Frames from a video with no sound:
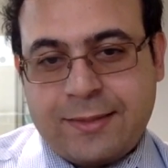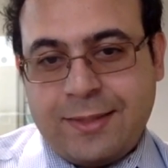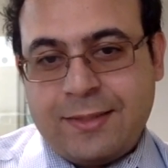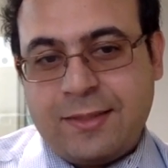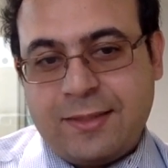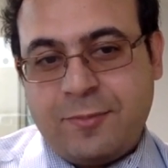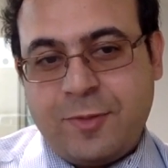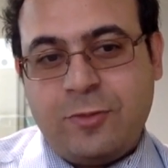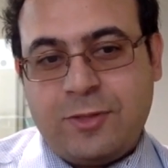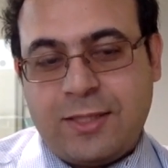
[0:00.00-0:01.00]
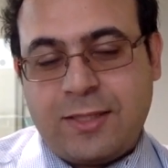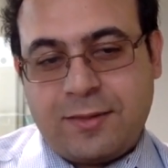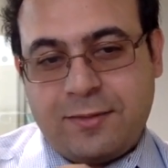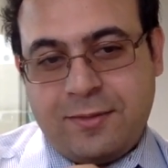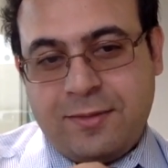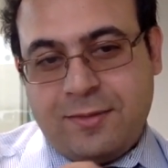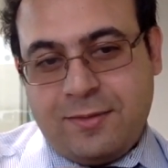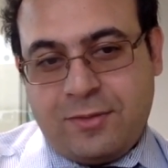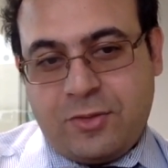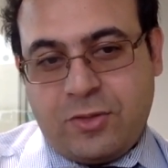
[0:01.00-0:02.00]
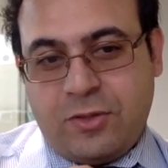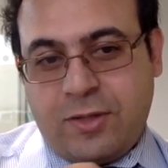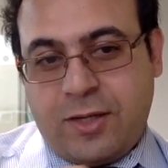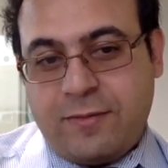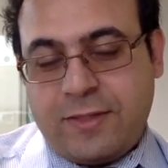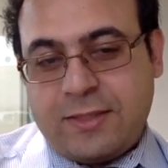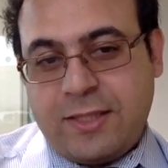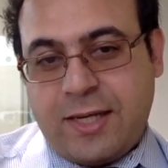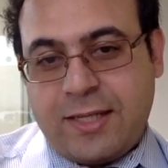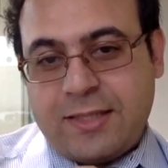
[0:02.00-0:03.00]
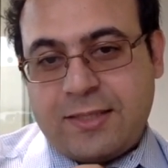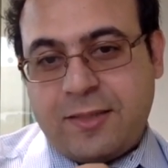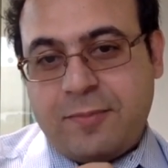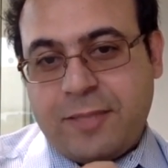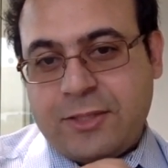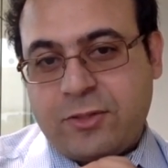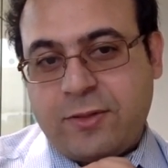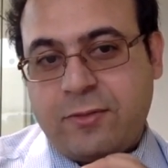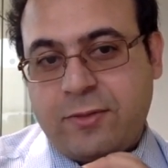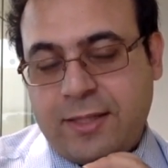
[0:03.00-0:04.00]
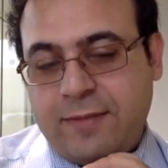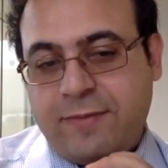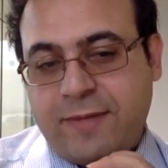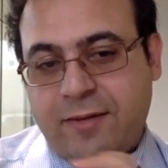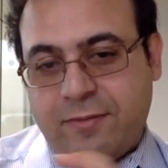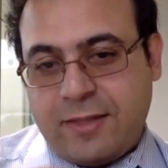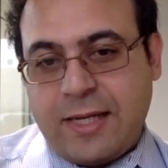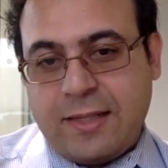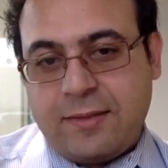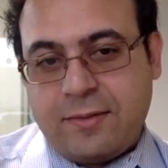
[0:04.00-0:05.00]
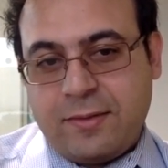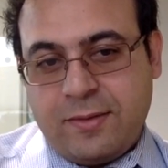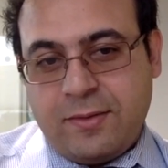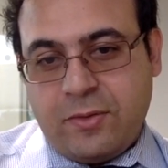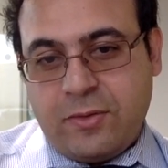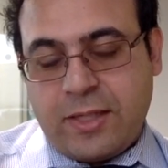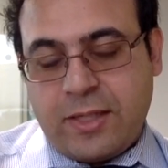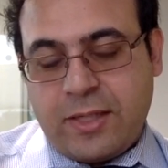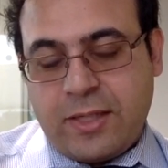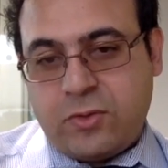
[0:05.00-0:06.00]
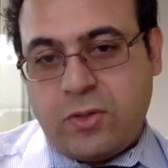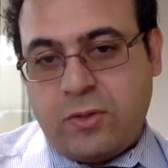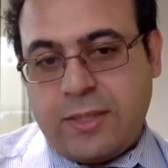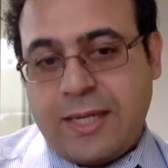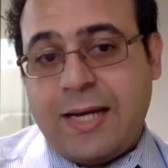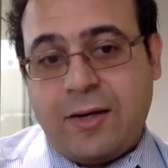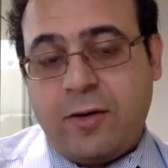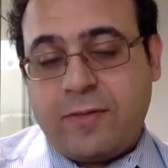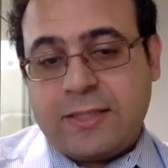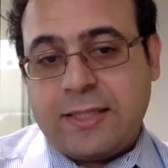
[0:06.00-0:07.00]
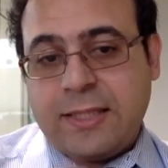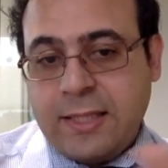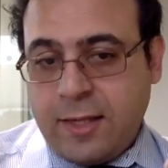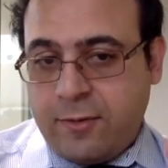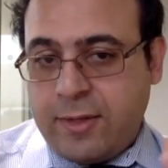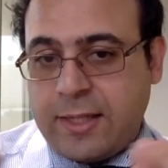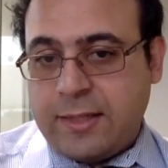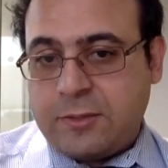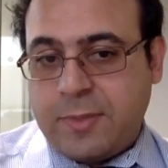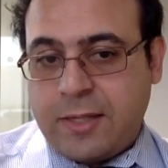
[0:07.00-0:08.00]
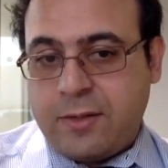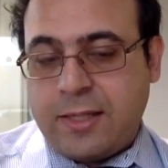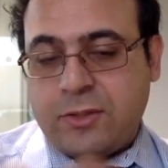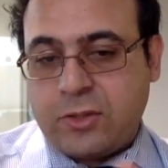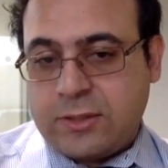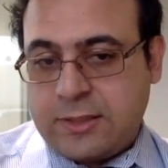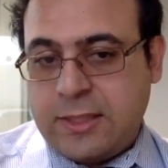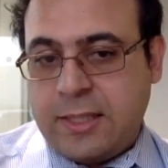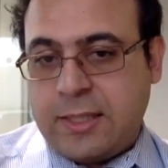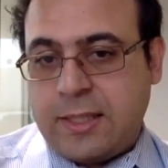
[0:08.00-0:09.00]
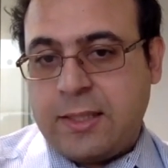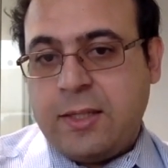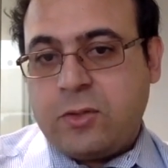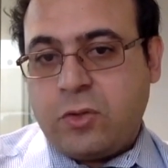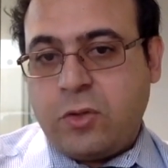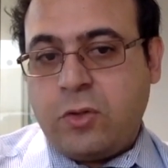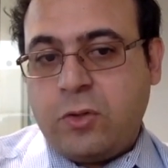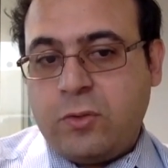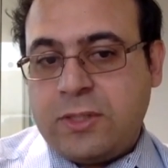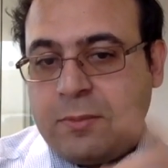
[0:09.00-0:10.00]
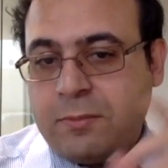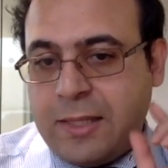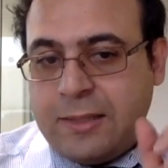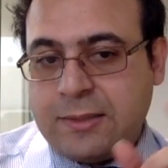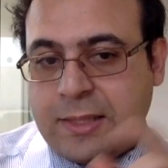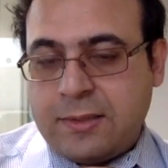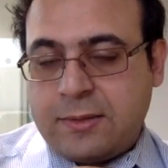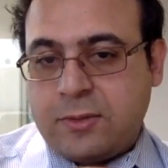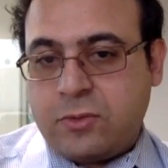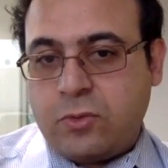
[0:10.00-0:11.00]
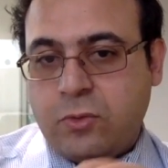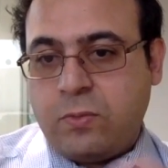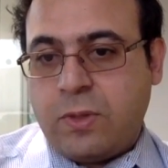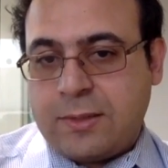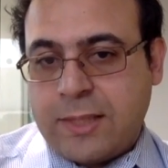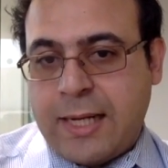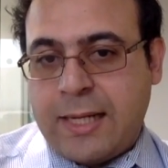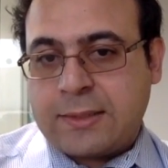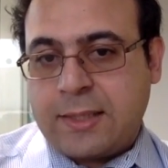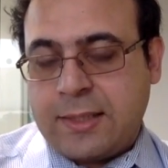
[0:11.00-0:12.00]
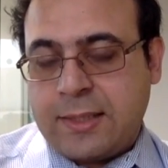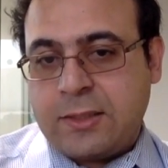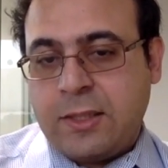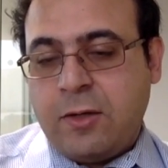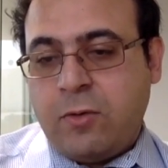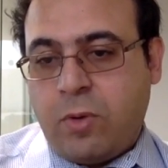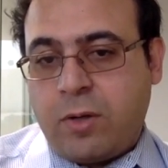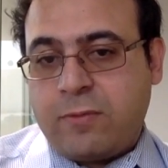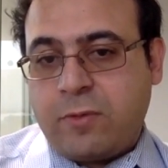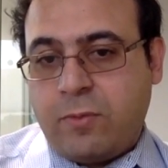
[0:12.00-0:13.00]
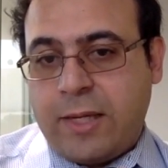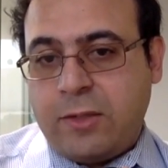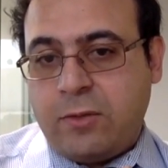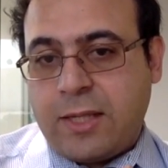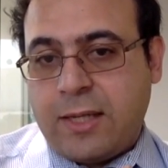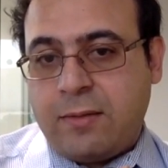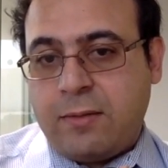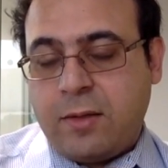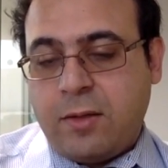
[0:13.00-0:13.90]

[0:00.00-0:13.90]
listen to music so obviously i get some pleasure and relief out of that okay so yeah obviously hearing it is better than just seeing it so you're using many senses to do one task and that's one of the way you can